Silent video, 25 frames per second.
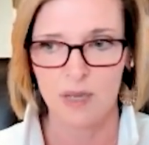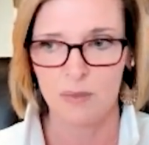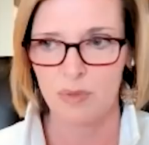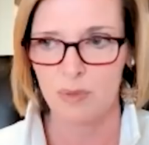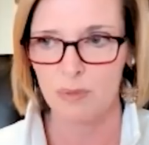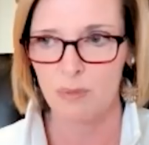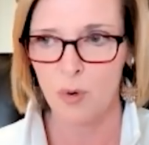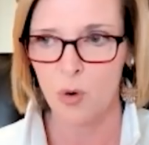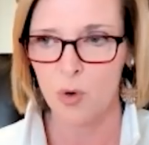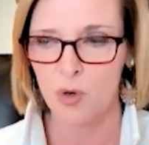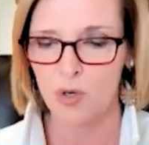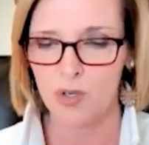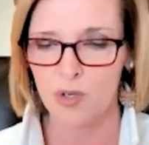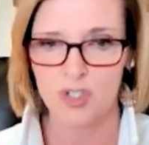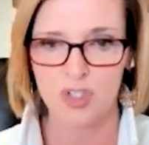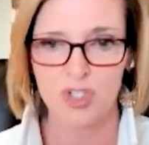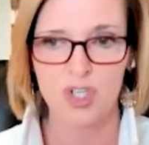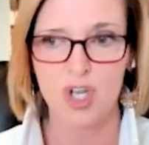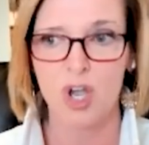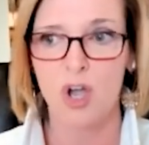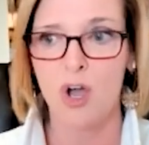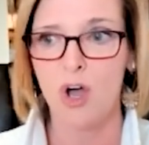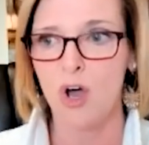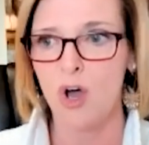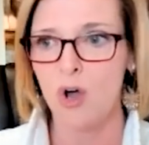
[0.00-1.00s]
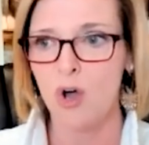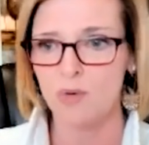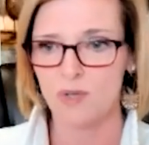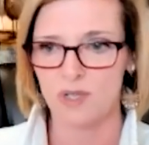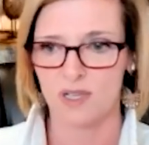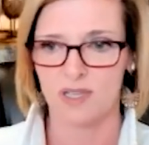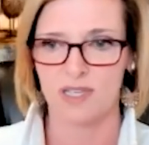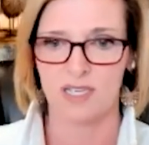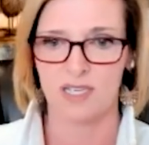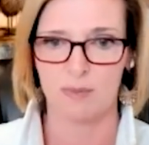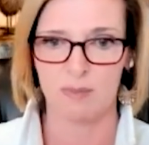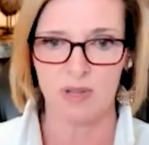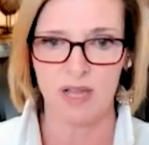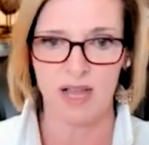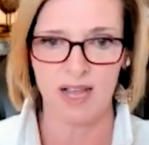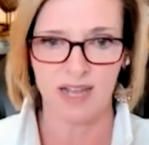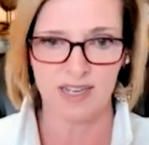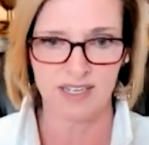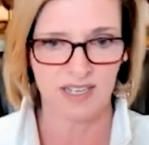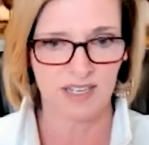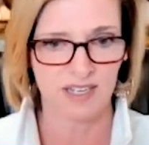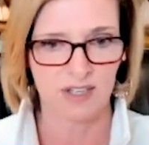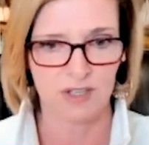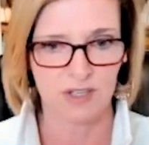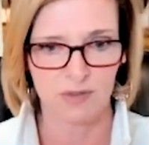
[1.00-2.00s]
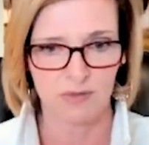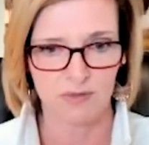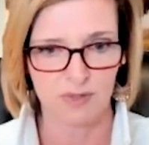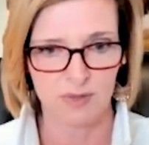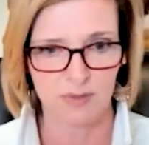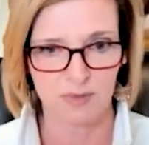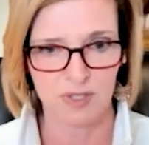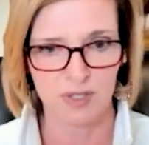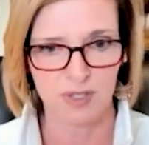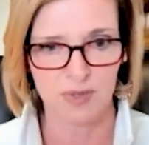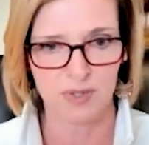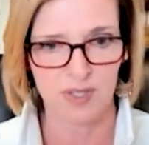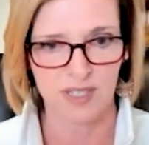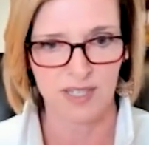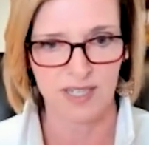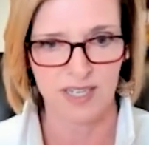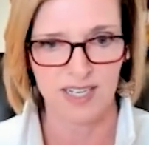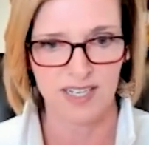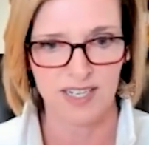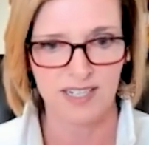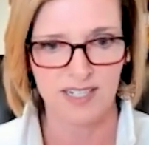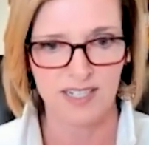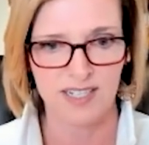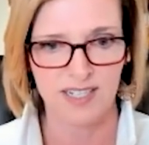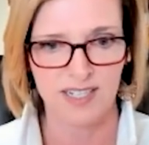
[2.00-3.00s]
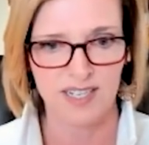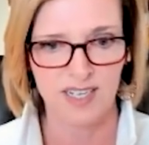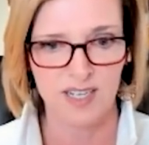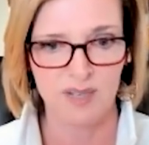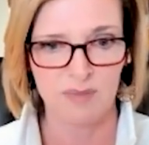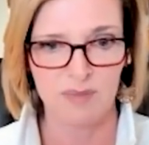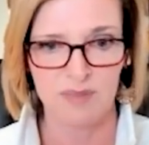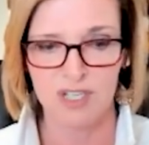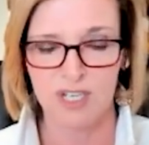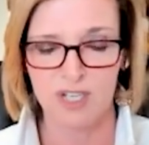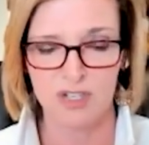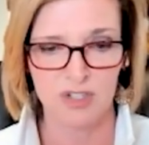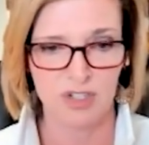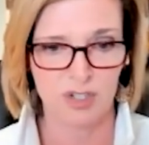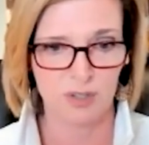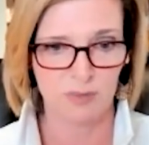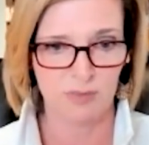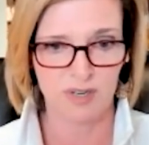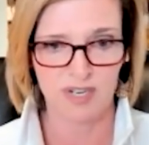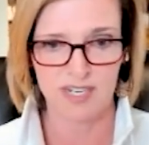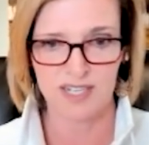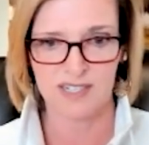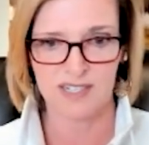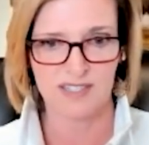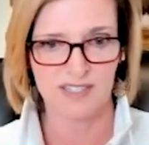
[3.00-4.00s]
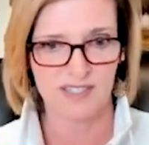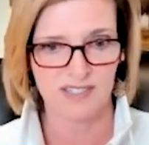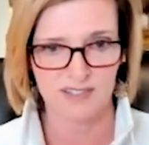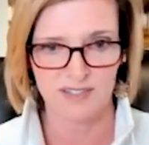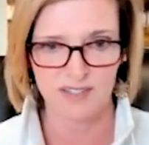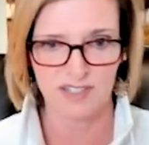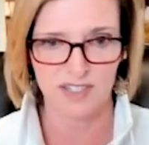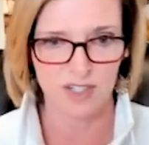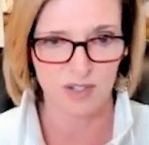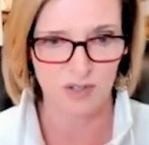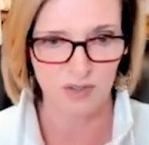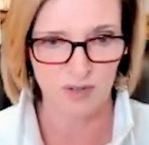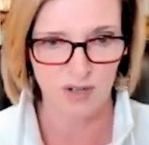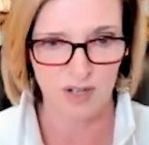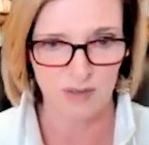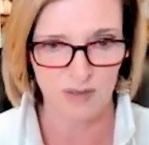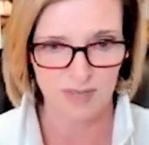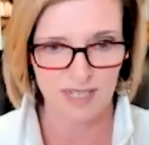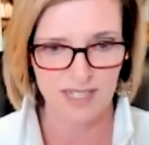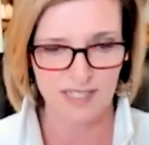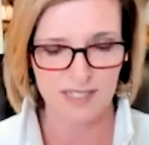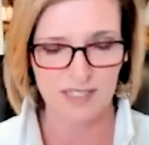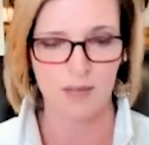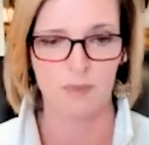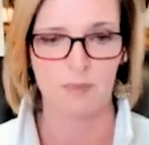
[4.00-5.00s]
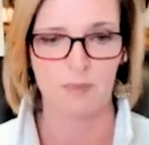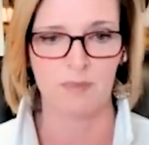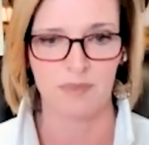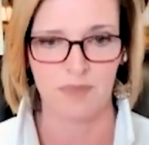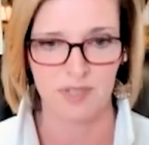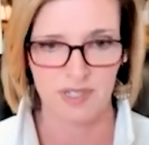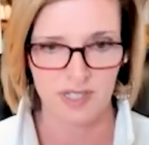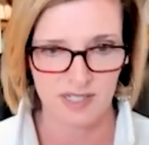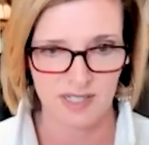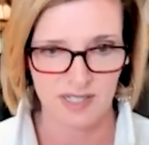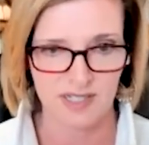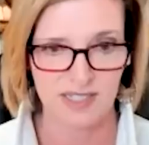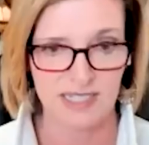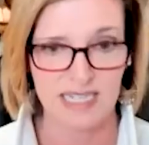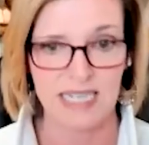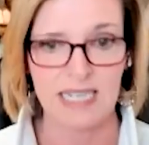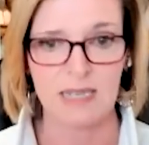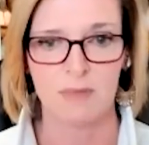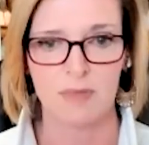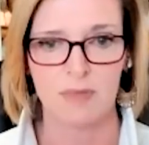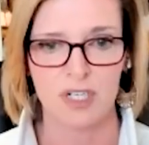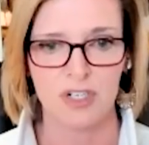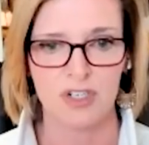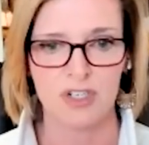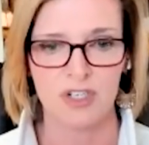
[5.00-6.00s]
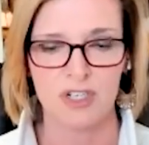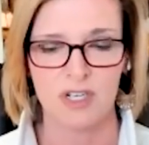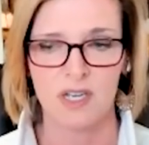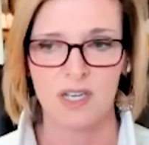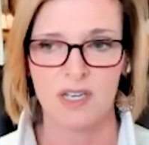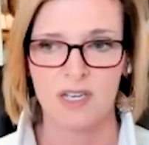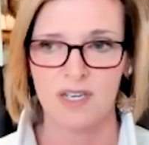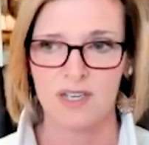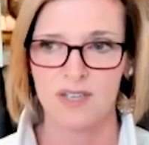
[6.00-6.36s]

But porn is totally blocking you from doing that because your brain's, you know, all messed up and it's damaged.